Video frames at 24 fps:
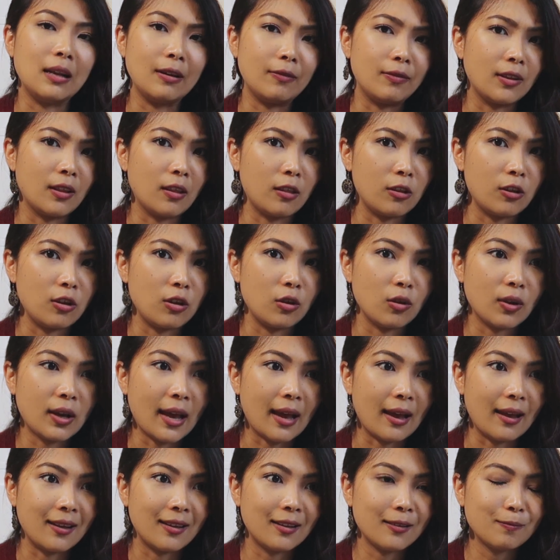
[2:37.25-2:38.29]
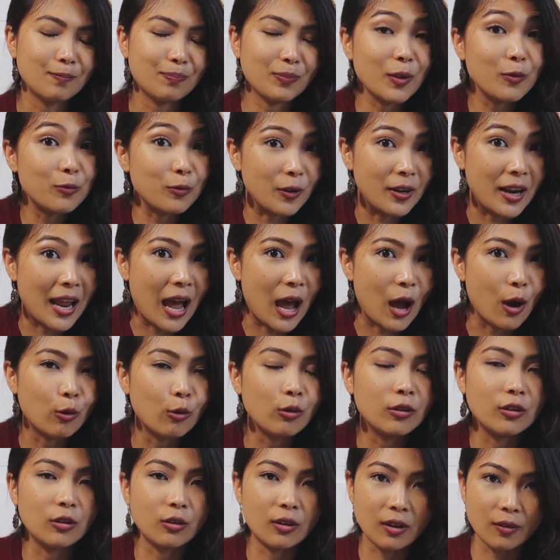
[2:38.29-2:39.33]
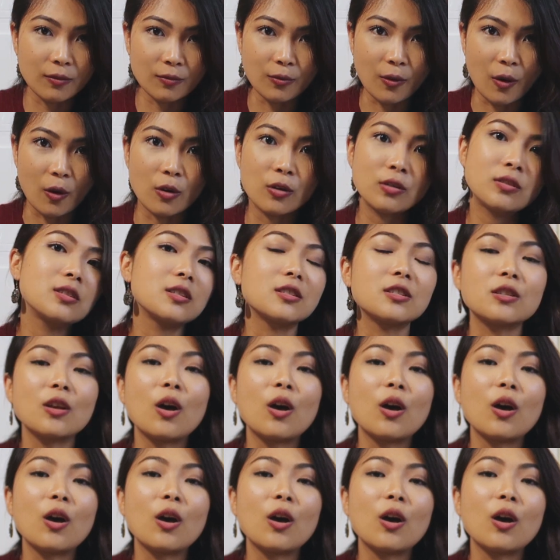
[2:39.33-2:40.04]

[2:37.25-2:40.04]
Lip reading: living in the UK, for now you can vote.